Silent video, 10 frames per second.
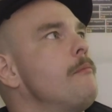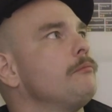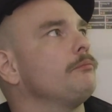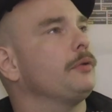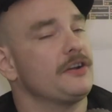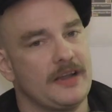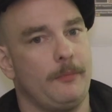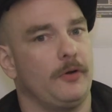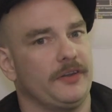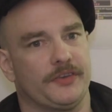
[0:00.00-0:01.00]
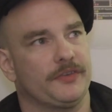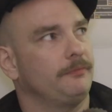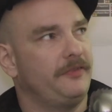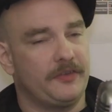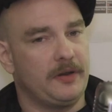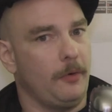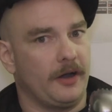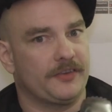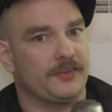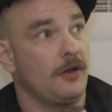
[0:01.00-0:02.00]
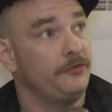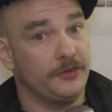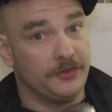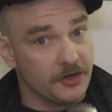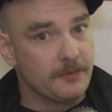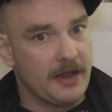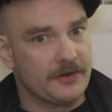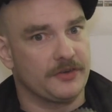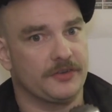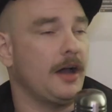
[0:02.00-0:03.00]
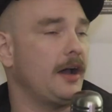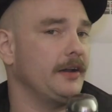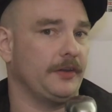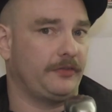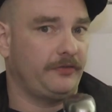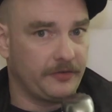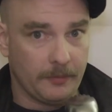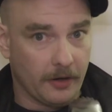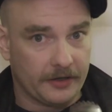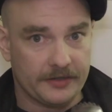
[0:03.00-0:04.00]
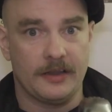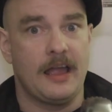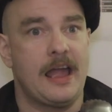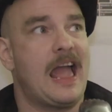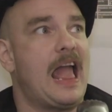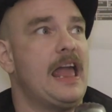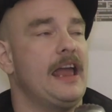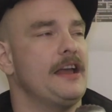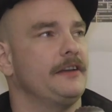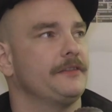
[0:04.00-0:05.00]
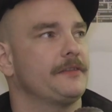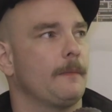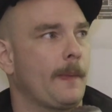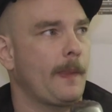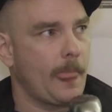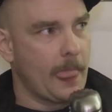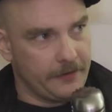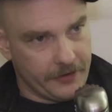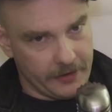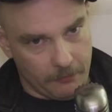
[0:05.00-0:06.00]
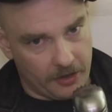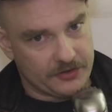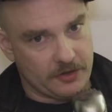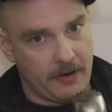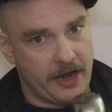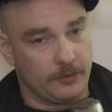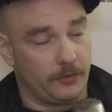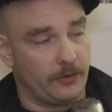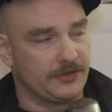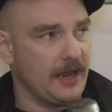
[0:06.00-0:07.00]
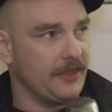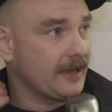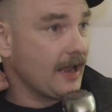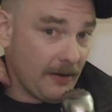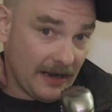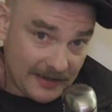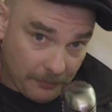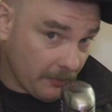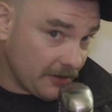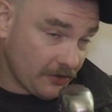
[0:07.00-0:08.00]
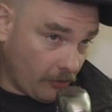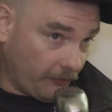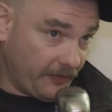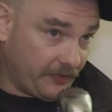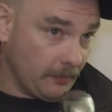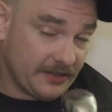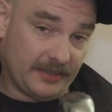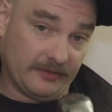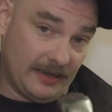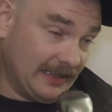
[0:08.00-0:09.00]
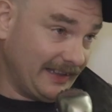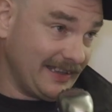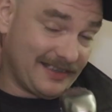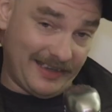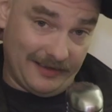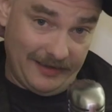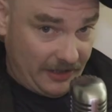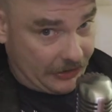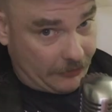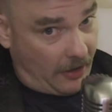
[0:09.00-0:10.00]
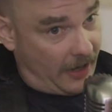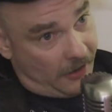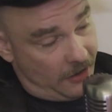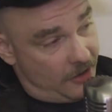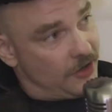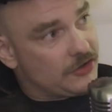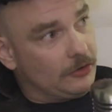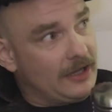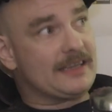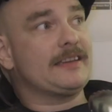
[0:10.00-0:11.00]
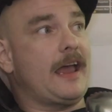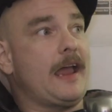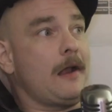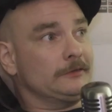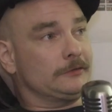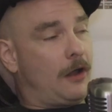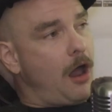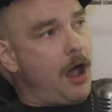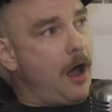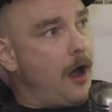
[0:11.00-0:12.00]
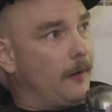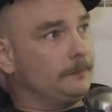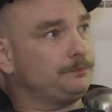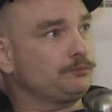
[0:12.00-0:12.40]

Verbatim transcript: Player's Handbook is 50 bucks the Dungeon Master's Guide is 50 bucks, and the monster manuals and the campaign supplements are all 50 bucks at least each, right? So let's say um,